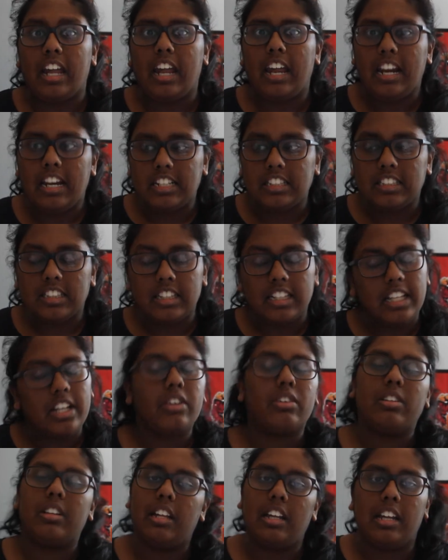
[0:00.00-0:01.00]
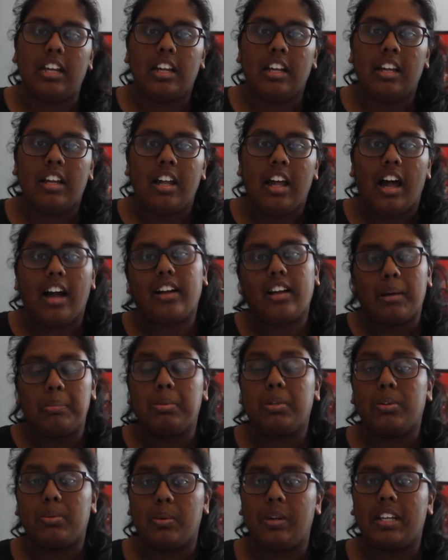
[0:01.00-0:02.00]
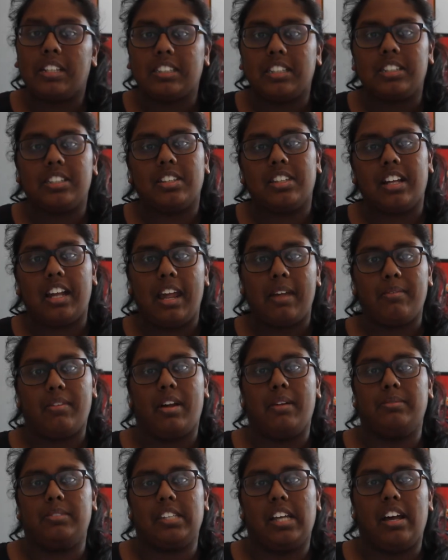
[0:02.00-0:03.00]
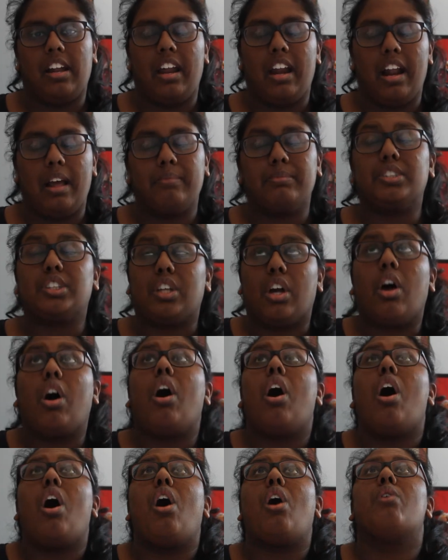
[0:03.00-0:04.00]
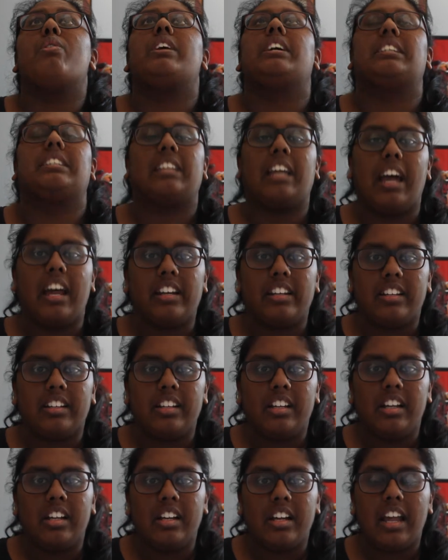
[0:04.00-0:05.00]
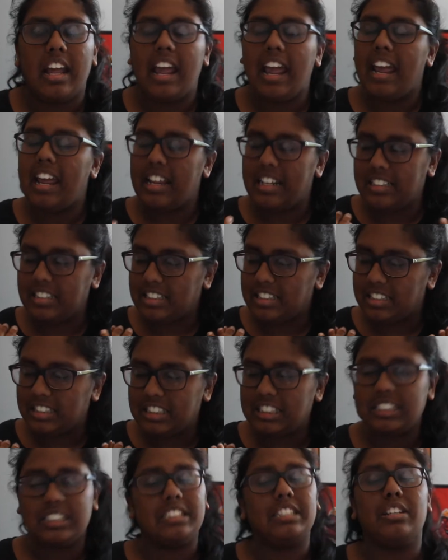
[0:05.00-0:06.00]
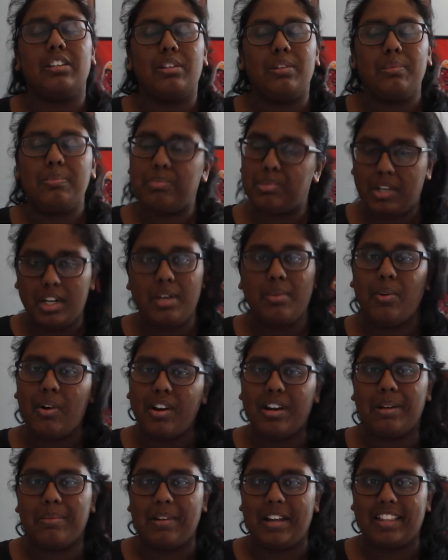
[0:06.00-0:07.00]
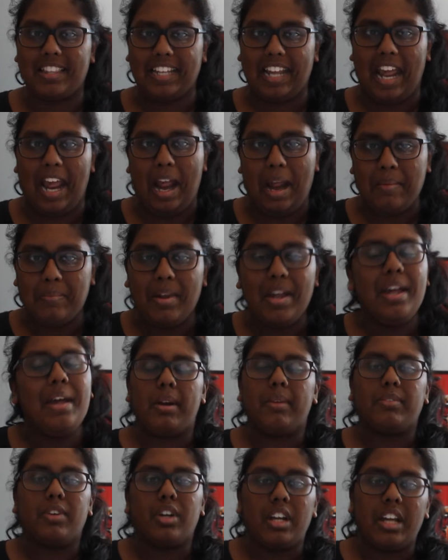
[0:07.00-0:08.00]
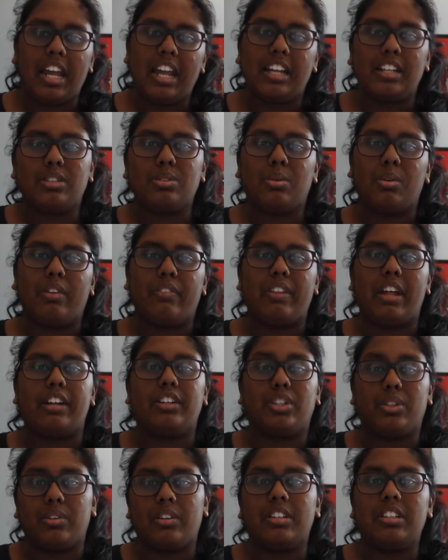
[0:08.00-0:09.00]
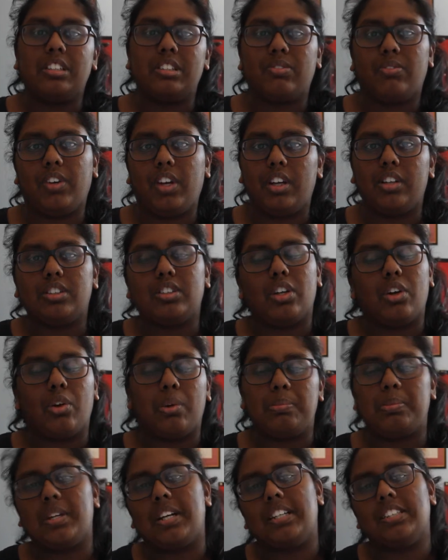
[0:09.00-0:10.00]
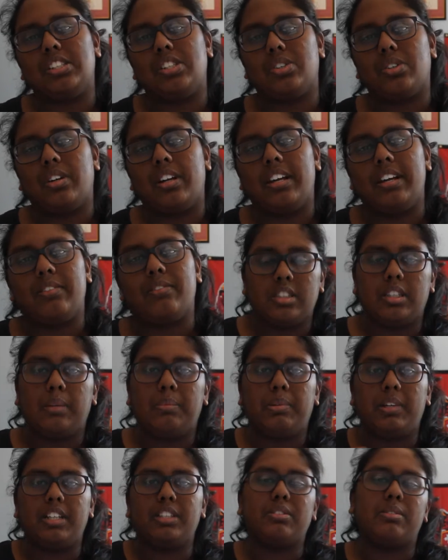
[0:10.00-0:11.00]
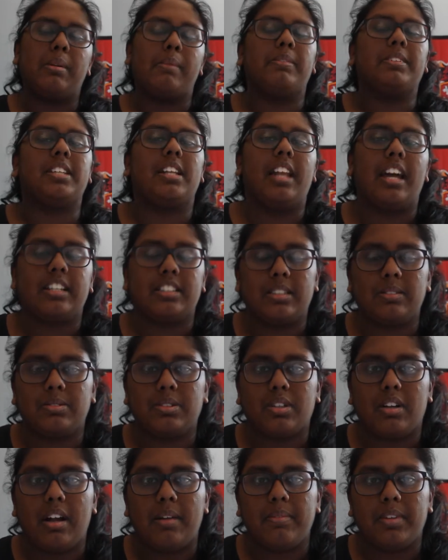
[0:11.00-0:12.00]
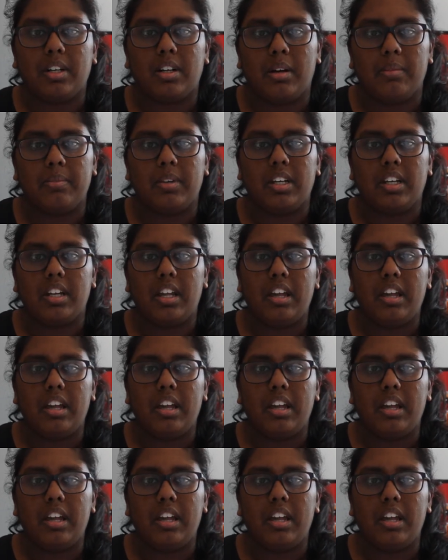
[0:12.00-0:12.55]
it is literally a couple of weeks until the game comes out and I'm so excited and still pretty worried about the game. But I'm gonna get into all of that during this video, so I hope you guys enjoy it. So please remember to like, subscribe, and comment